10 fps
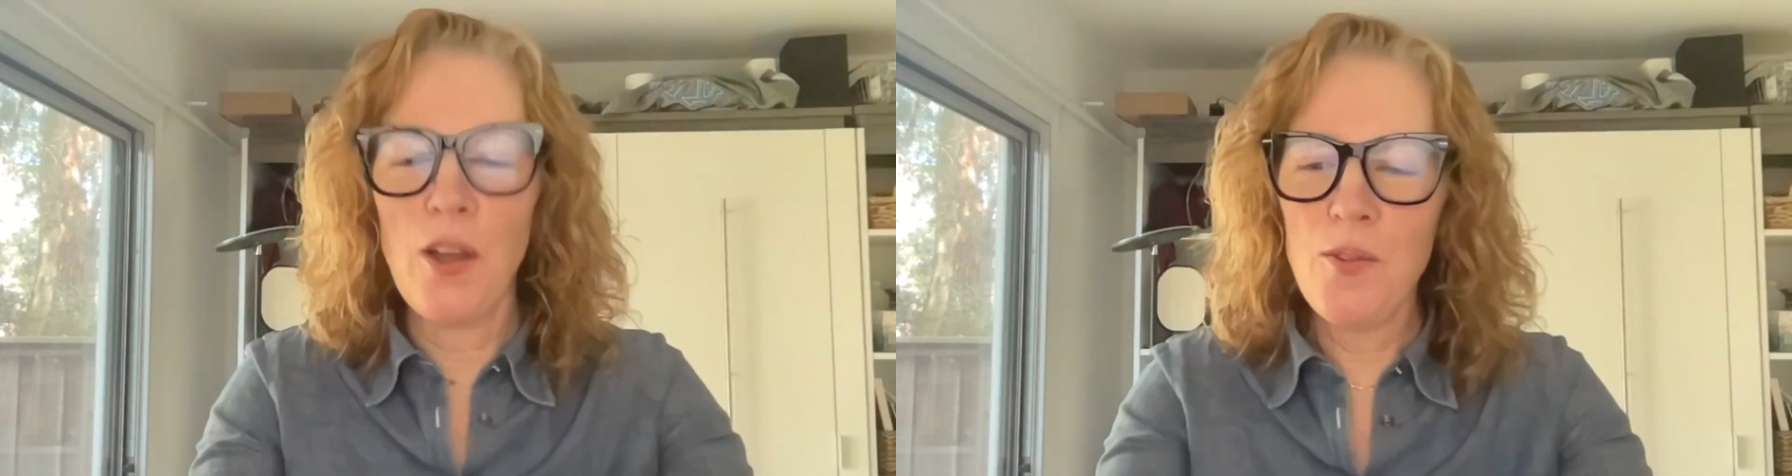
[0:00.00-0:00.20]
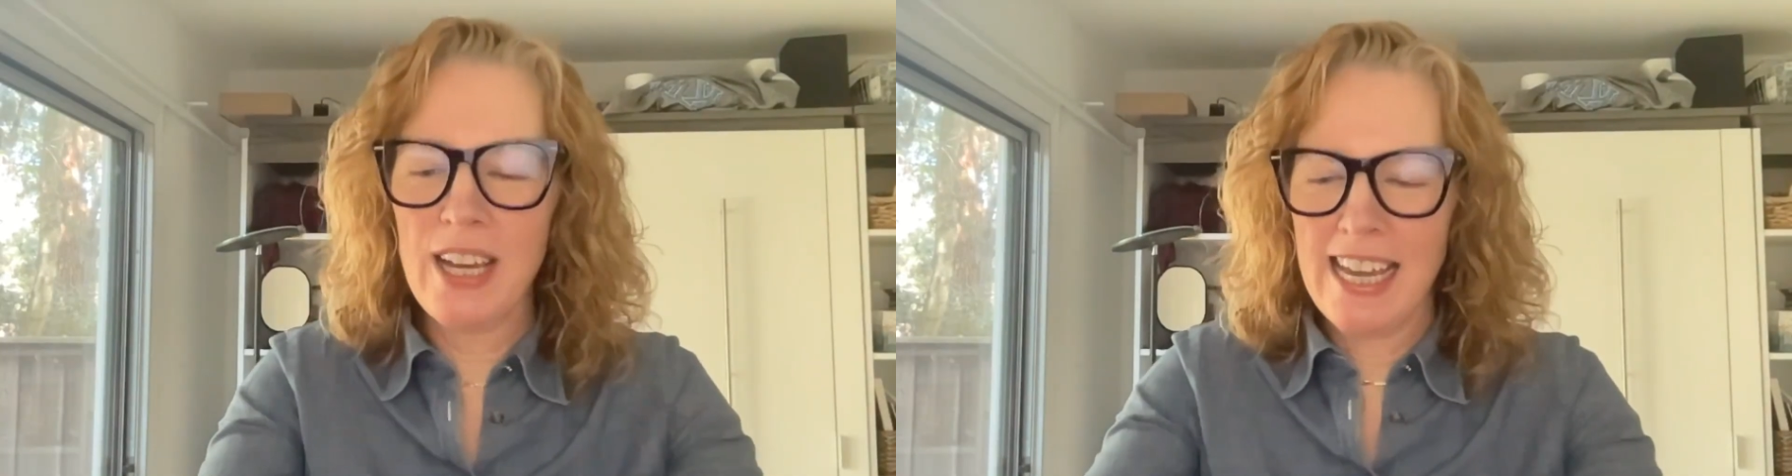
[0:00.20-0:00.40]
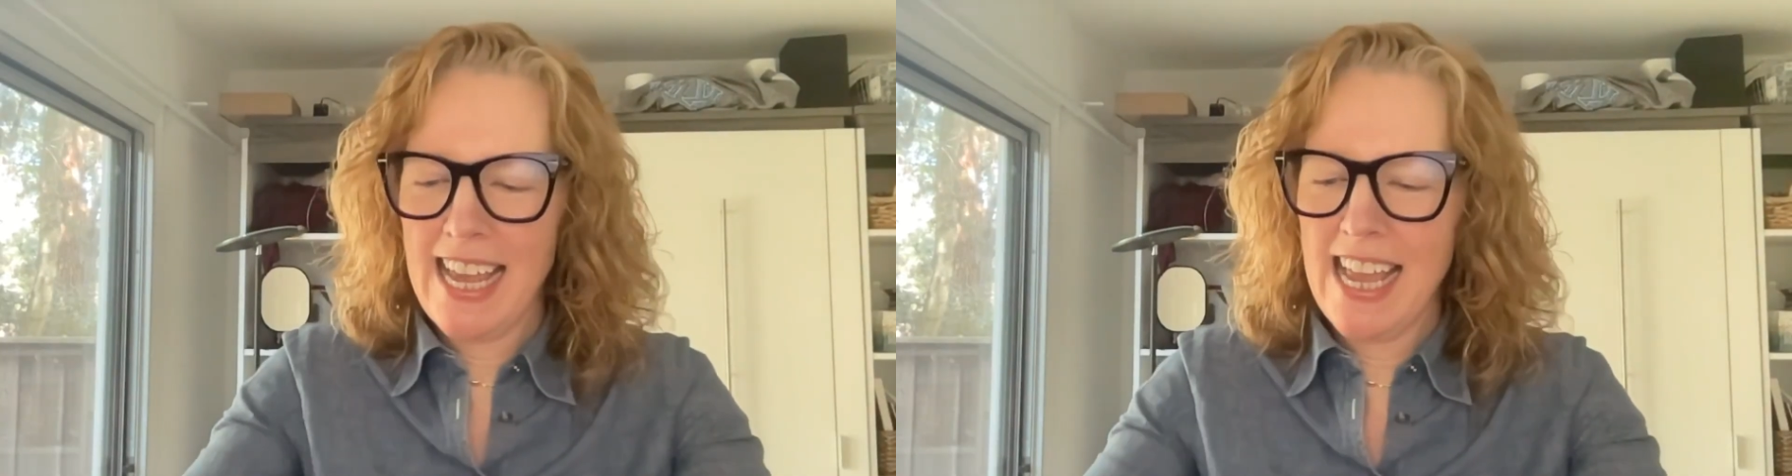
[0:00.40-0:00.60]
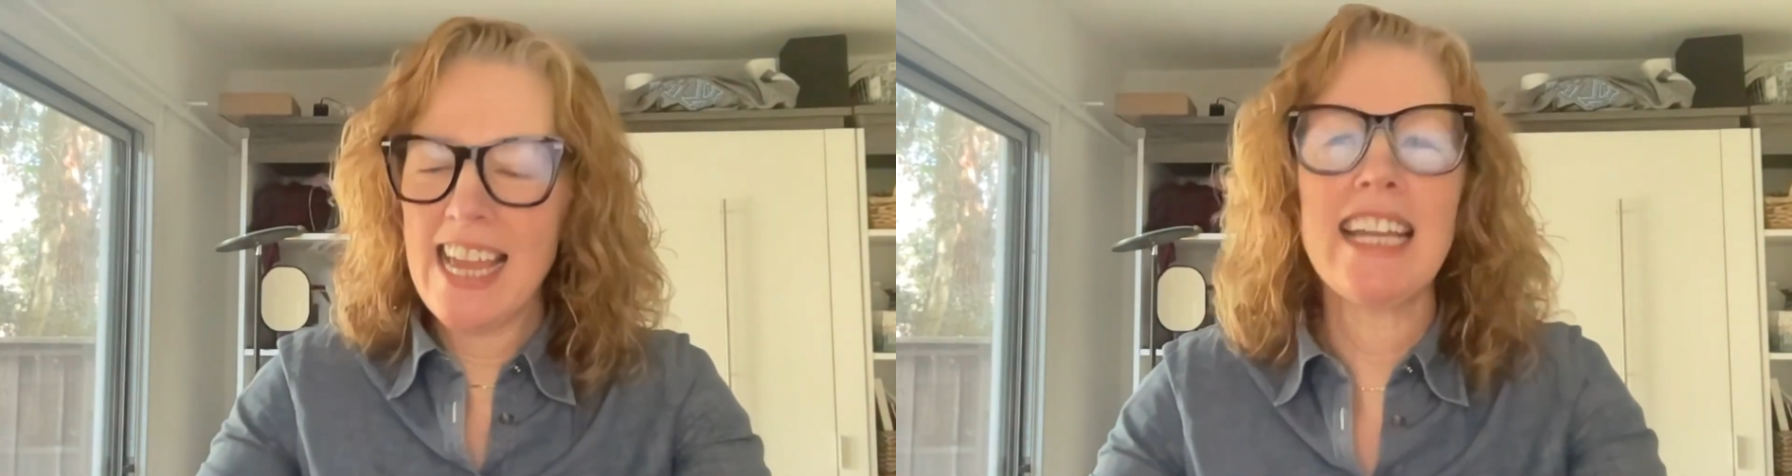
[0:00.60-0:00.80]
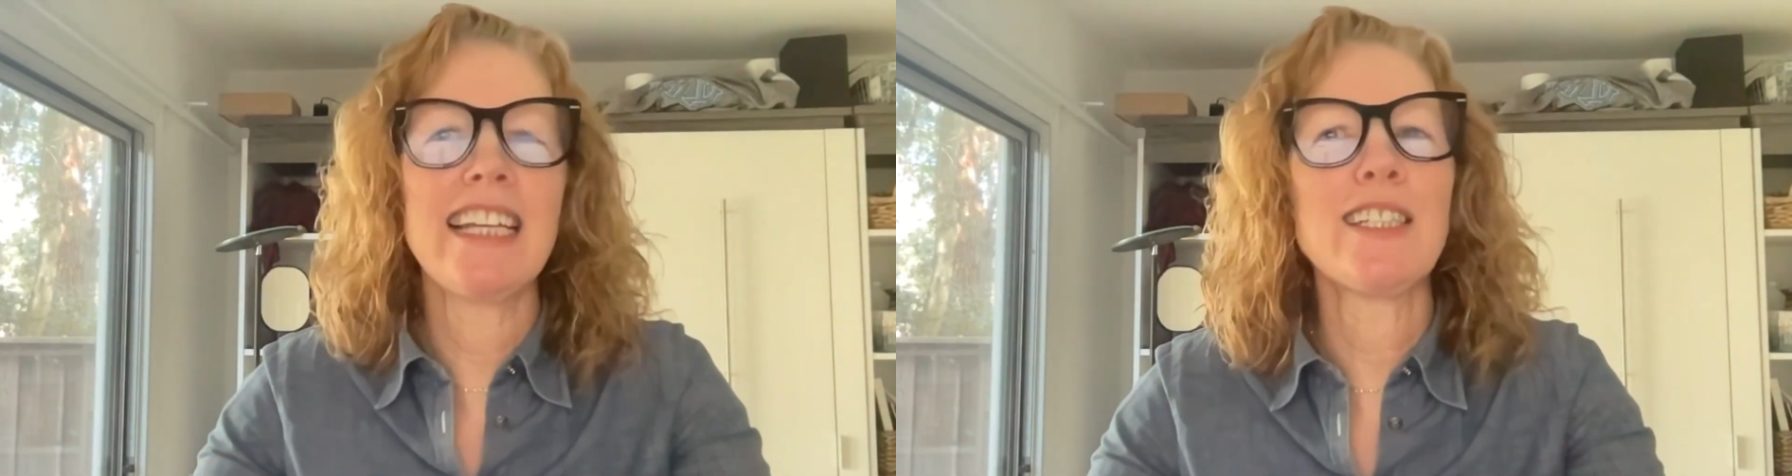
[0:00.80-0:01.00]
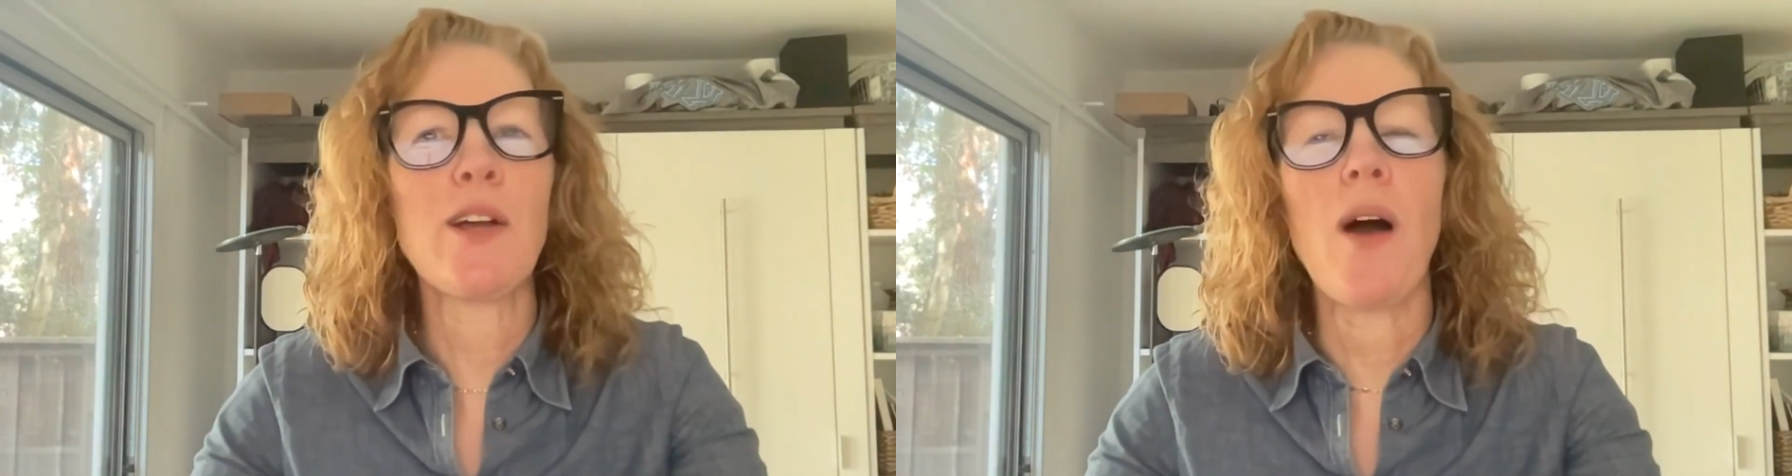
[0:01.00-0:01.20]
Okay, so